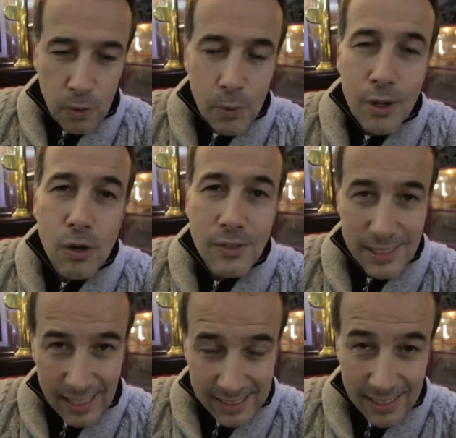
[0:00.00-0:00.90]
We call
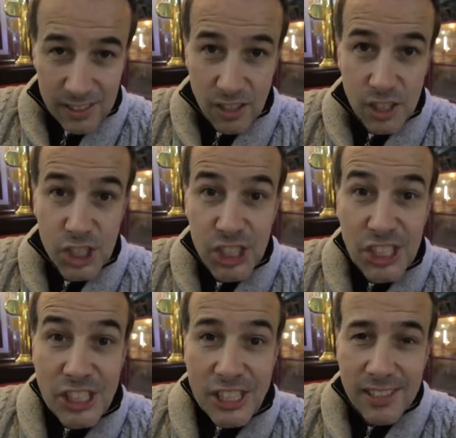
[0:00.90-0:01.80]
this accent
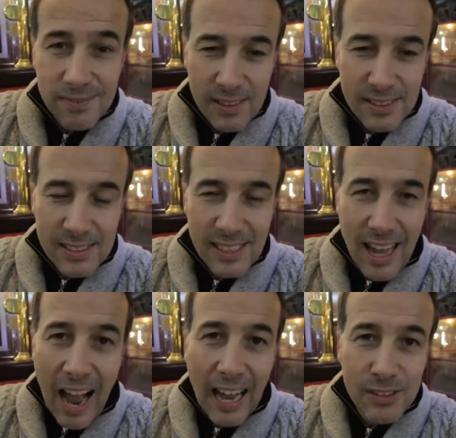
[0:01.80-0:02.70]
ch'ti.
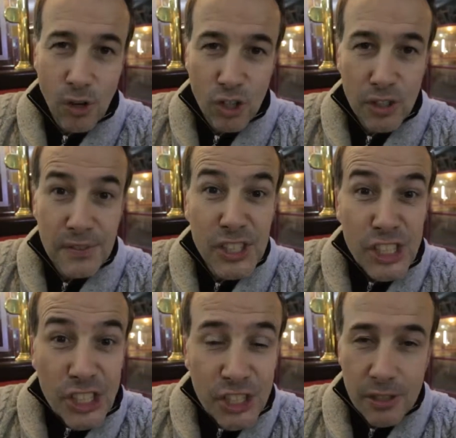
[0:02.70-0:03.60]
They add a lot of
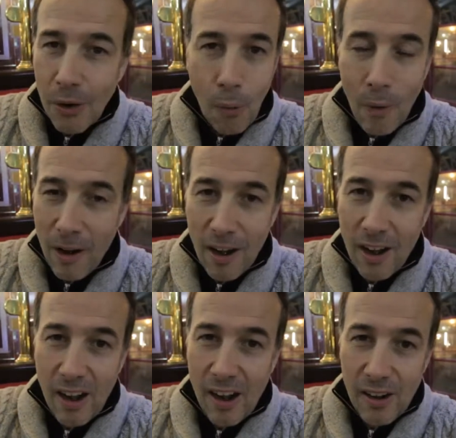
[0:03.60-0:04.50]
sh
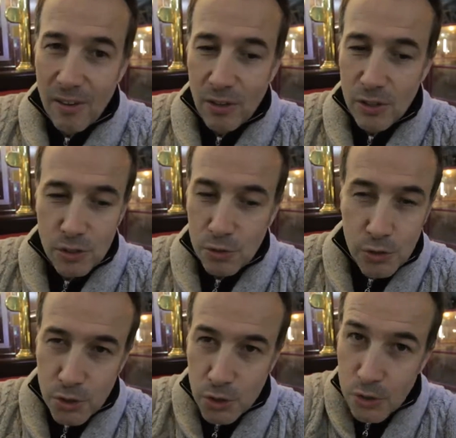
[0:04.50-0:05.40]
where
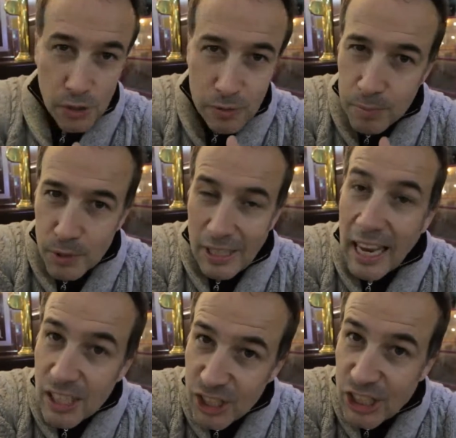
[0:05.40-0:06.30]
you shouldn't put
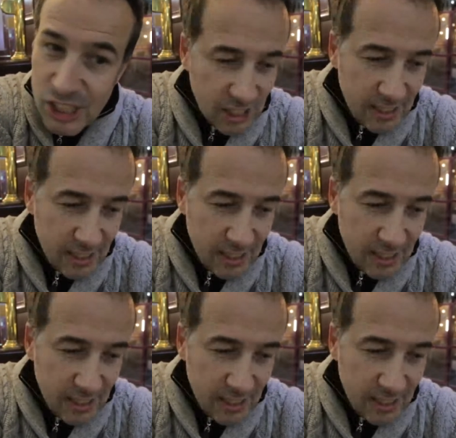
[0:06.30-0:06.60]
a sh.